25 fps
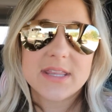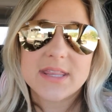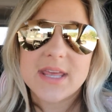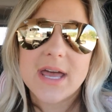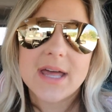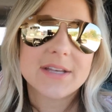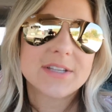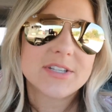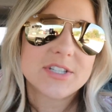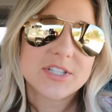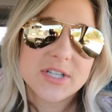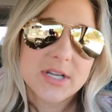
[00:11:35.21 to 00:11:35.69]

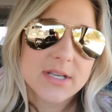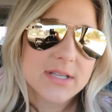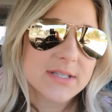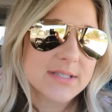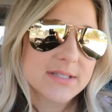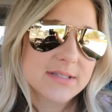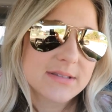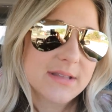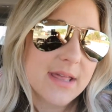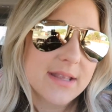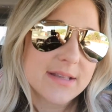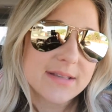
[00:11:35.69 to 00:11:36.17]
That's
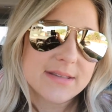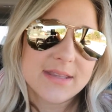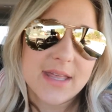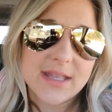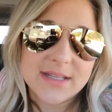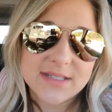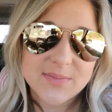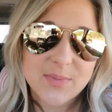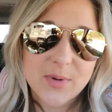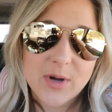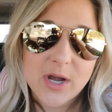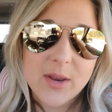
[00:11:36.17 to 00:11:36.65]
just,
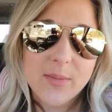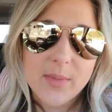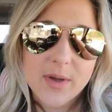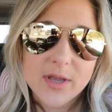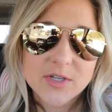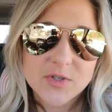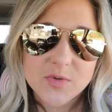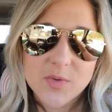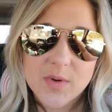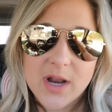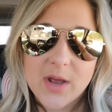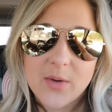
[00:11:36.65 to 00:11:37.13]
that's pretty
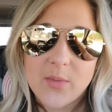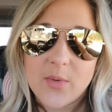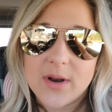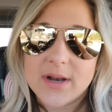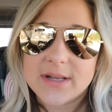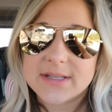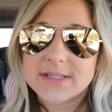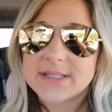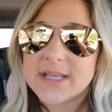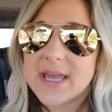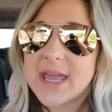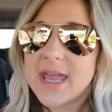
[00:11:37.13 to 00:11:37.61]
much what I want
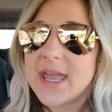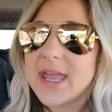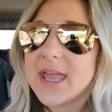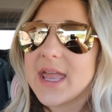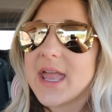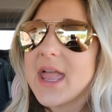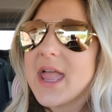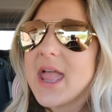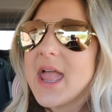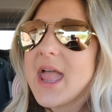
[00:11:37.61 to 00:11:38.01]
to say.